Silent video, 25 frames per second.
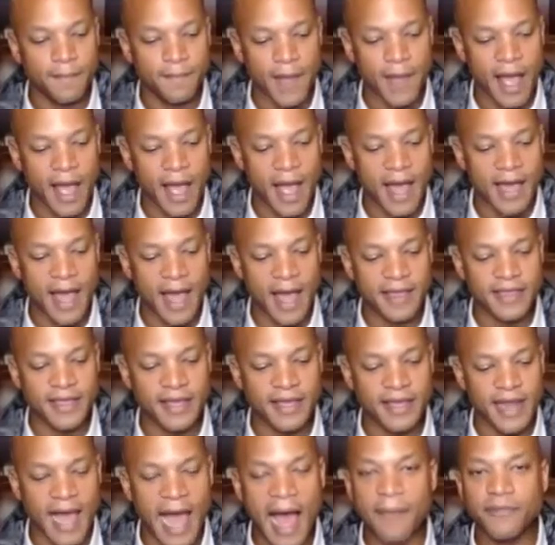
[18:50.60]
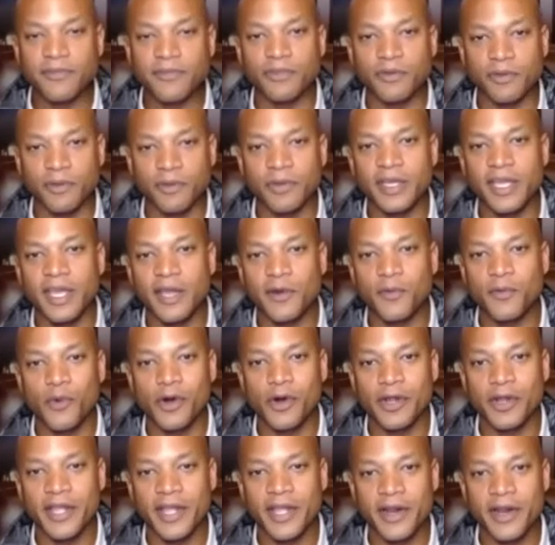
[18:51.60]
I think it absolutely can
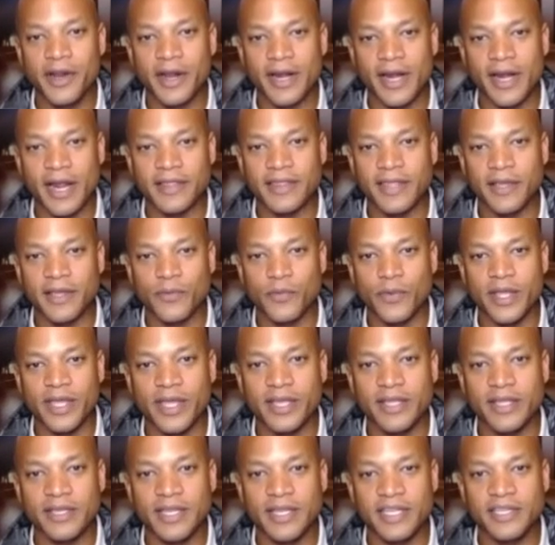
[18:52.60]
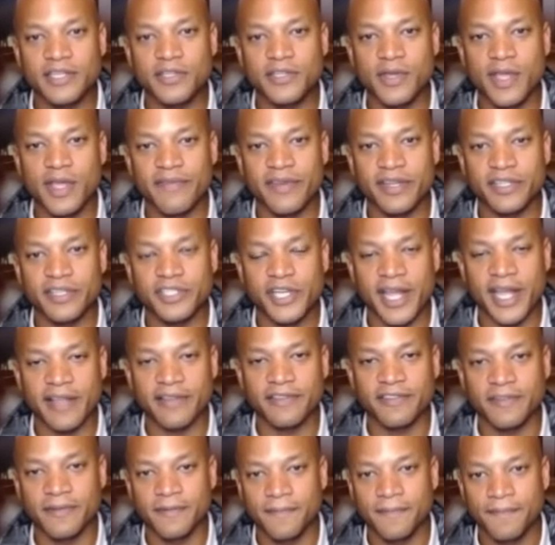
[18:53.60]
work here, and I think we need to give it a
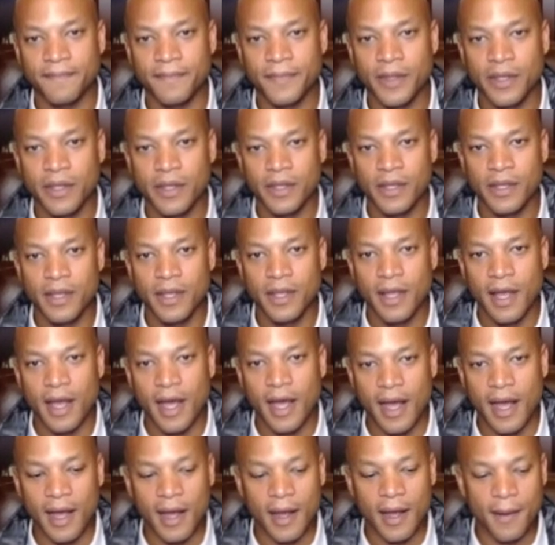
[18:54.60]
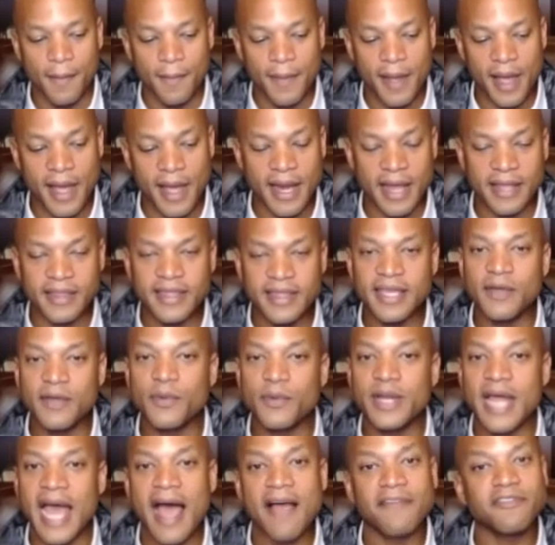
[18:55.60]
chance. And I think it
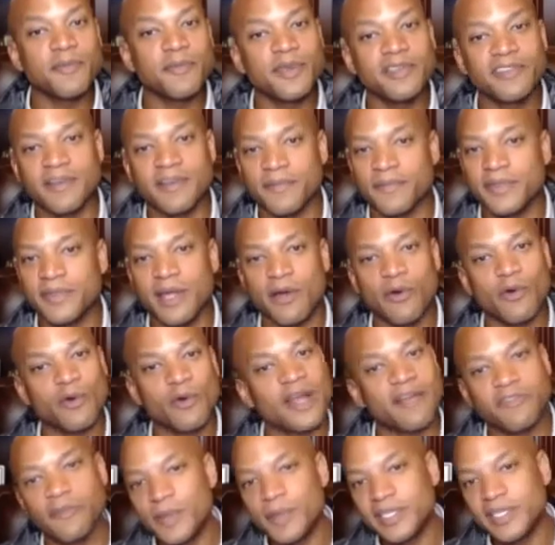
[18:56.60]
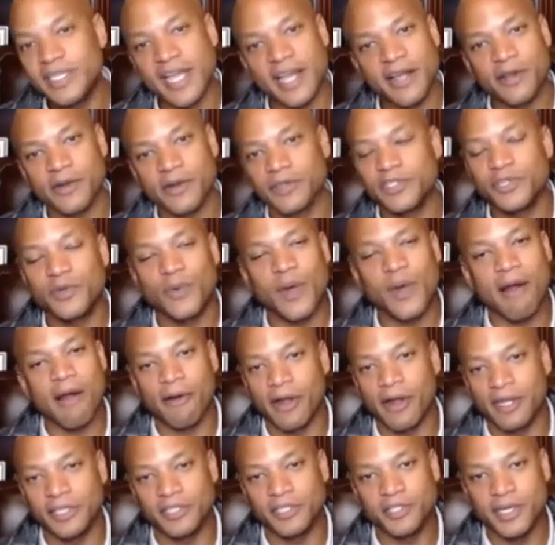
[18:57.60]
would have to be something that would have to be tailored to our
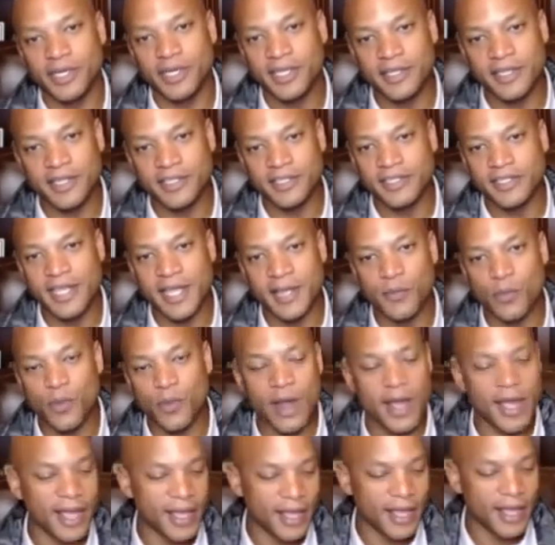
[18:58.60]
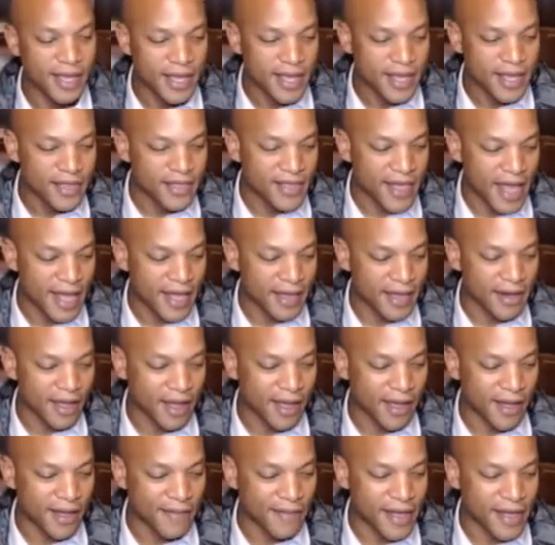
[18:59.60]
country, the same way that
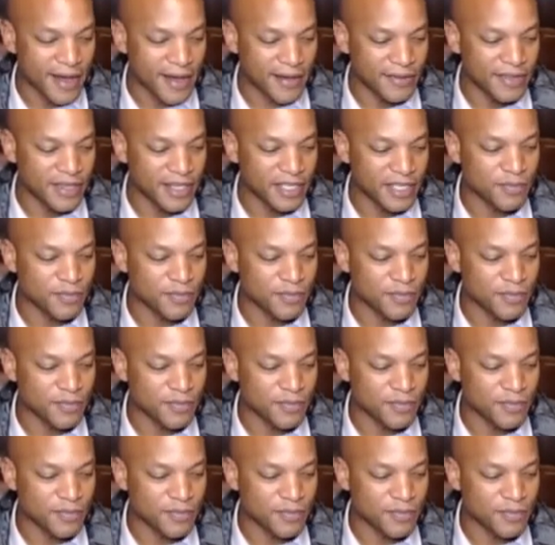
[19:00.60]
that these